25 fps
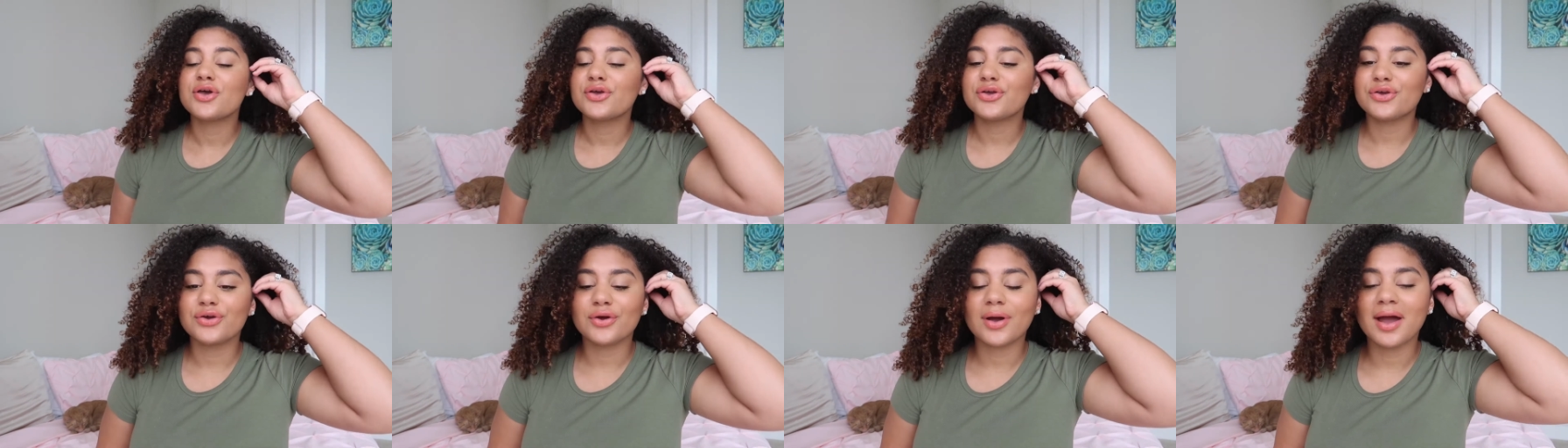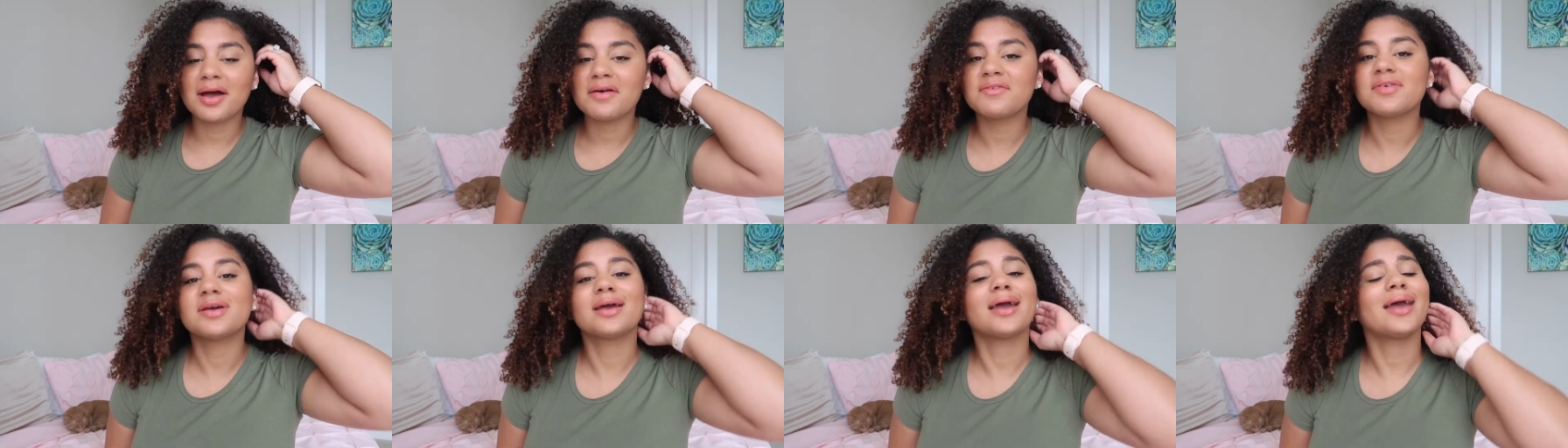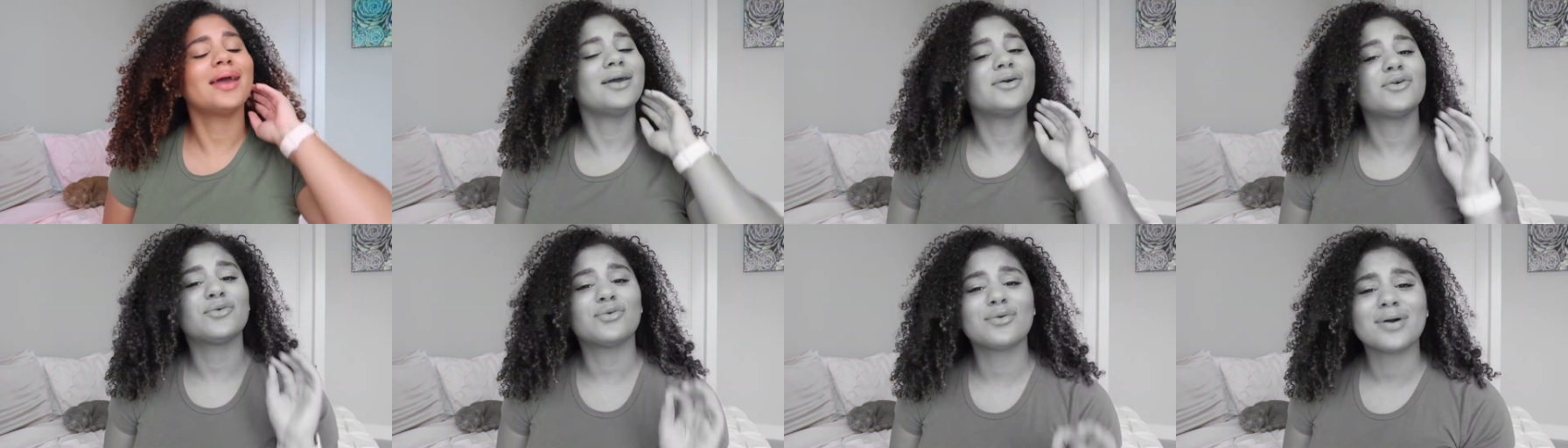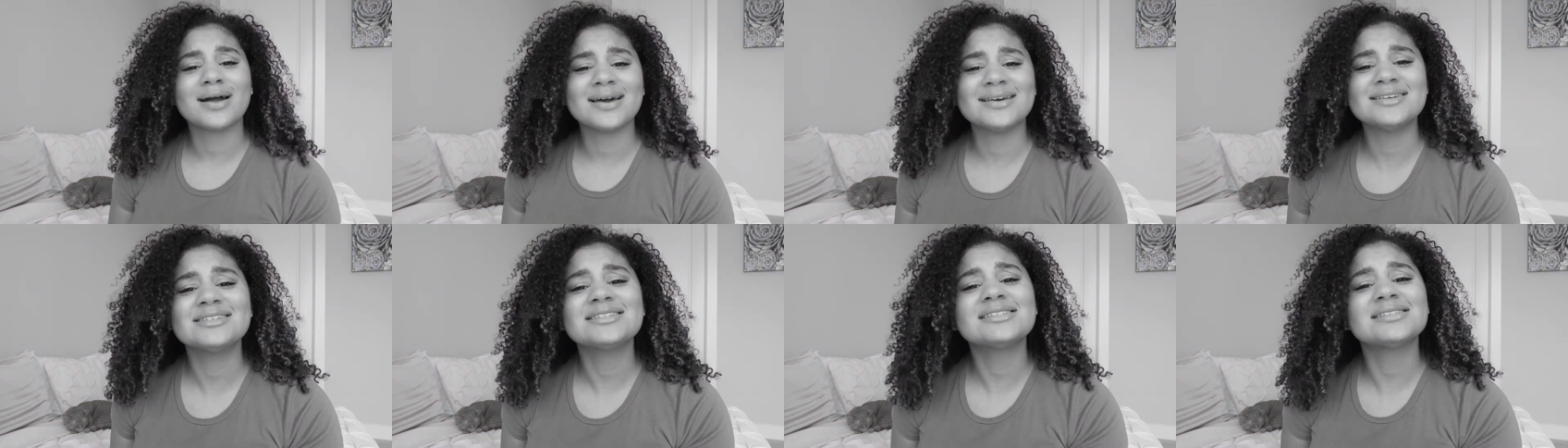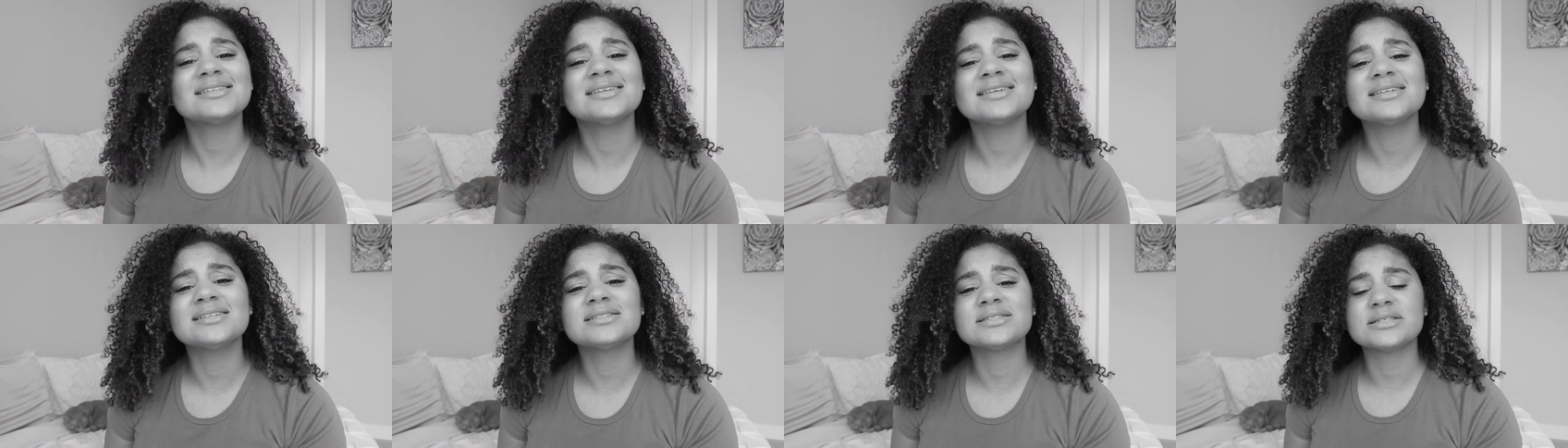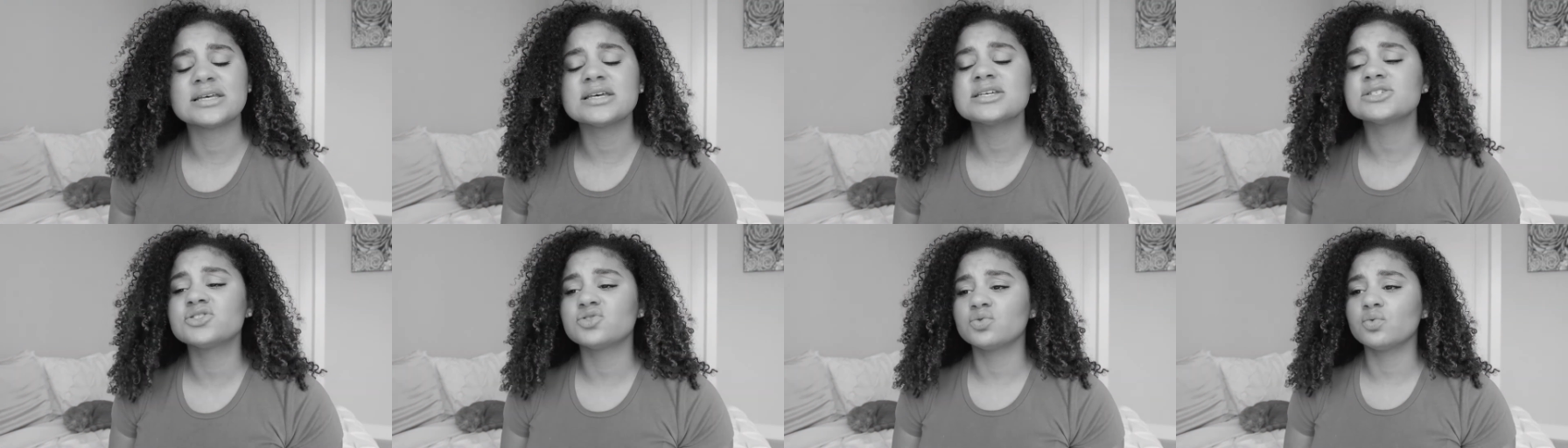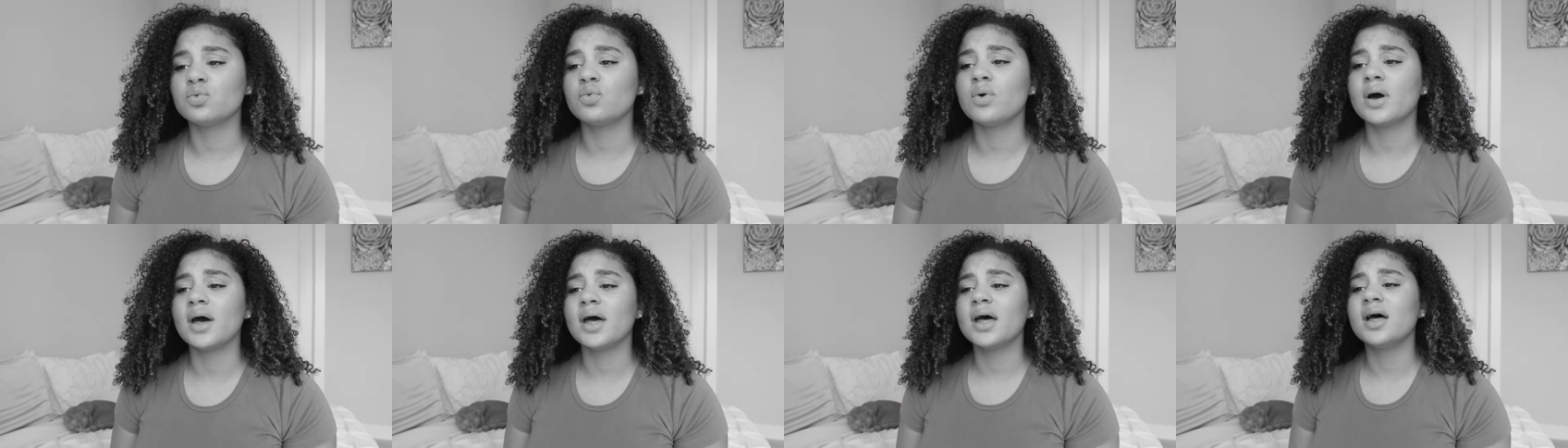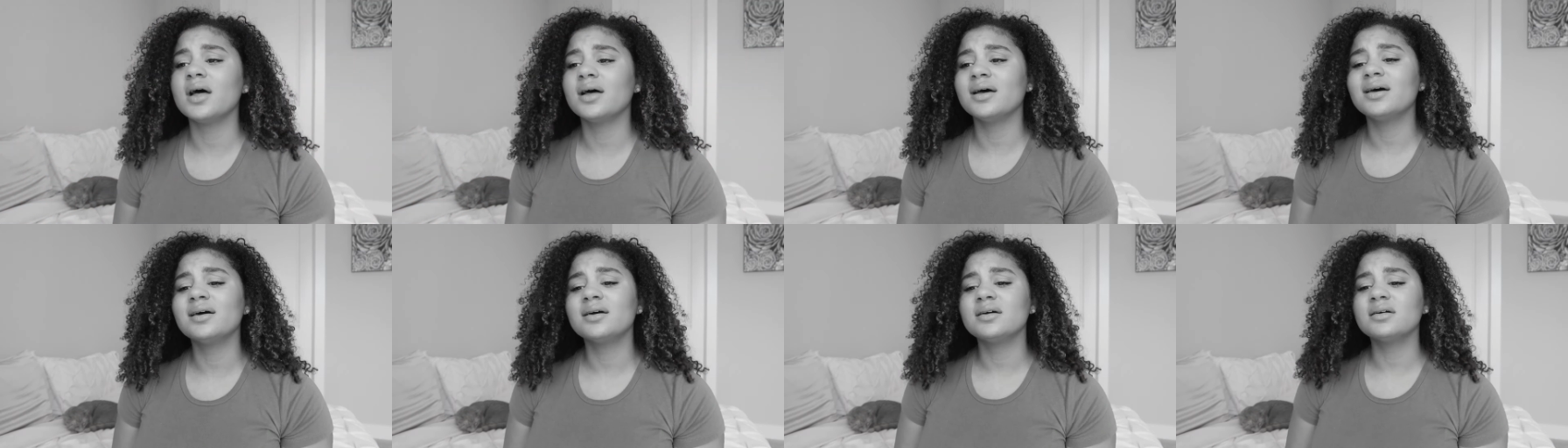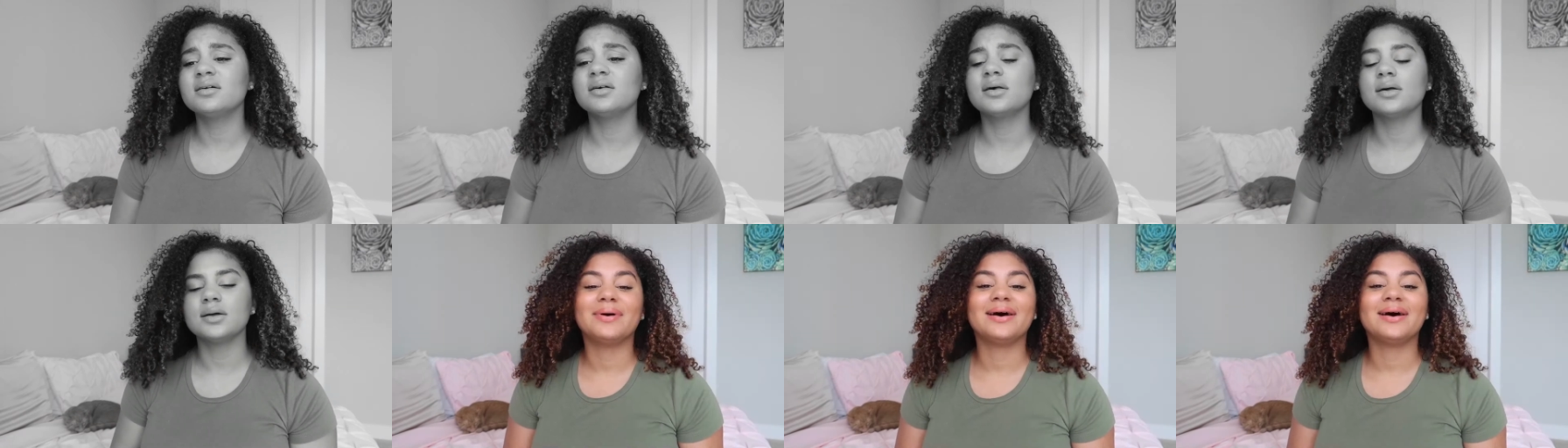you're having a crisis as well.